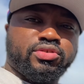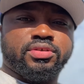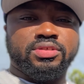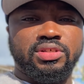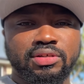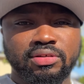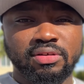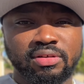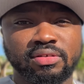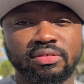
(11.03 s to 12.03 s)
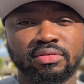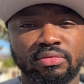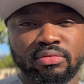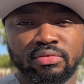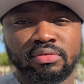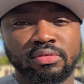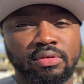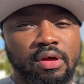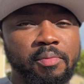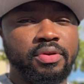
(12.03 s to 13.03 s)
you can see
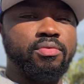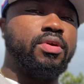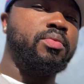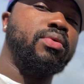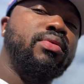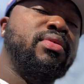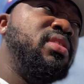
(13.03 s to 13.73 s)
i'm in the rebel